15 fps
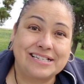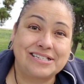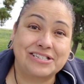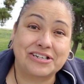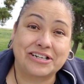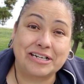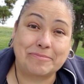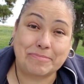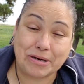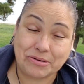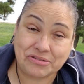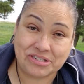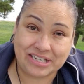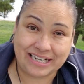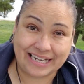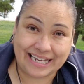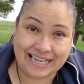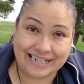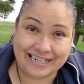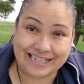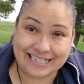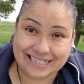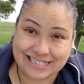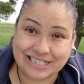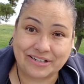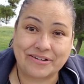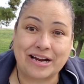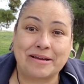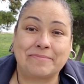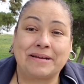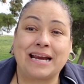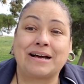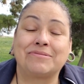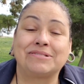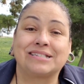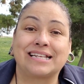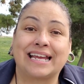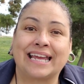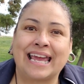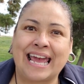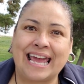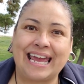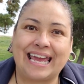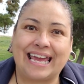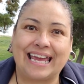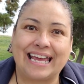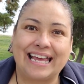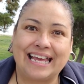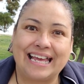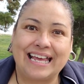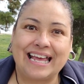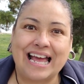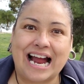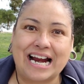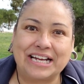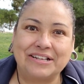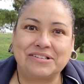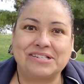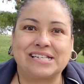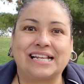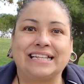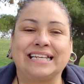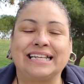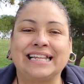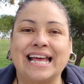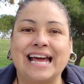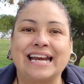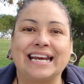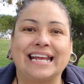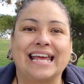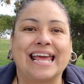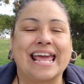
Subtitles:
started posting again on Instagram, and I was like, hey, Are you selling that?